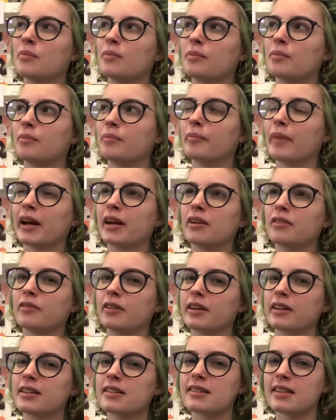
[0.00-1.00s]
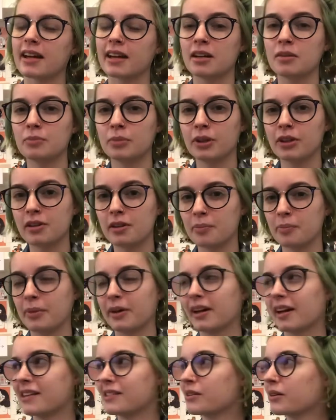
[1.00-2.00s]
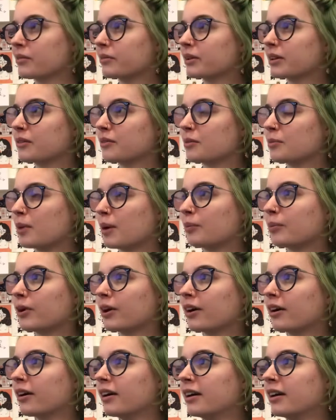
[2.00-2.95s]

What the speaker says: might have read the second book, but I don't really remember.